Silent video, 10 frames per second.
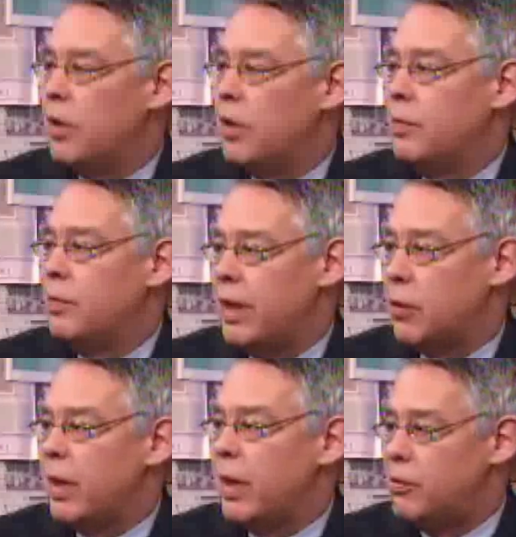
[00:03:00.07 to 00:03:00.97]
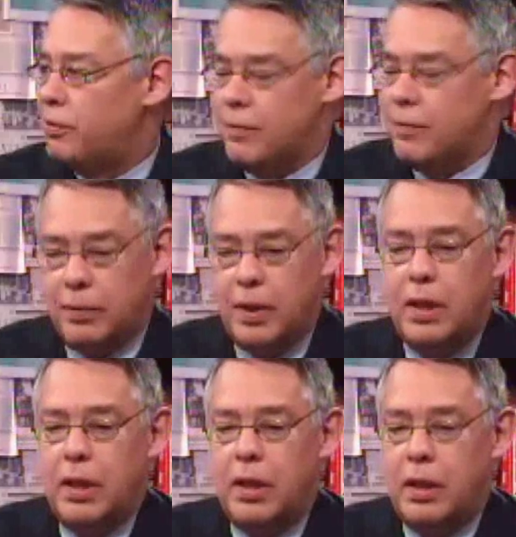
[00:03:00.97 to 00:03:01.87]
of the man right in front of him.
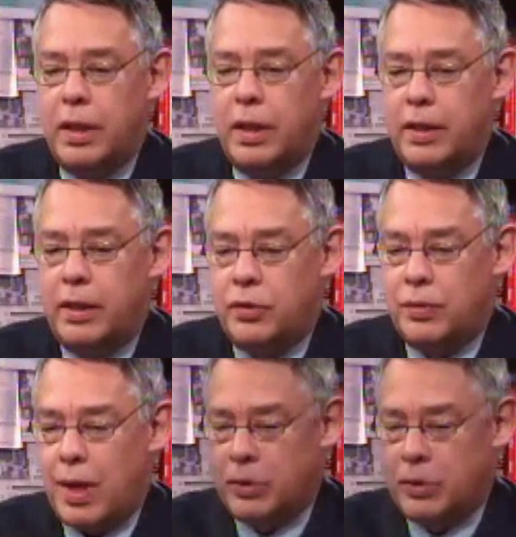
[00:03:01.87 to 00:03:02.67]
And he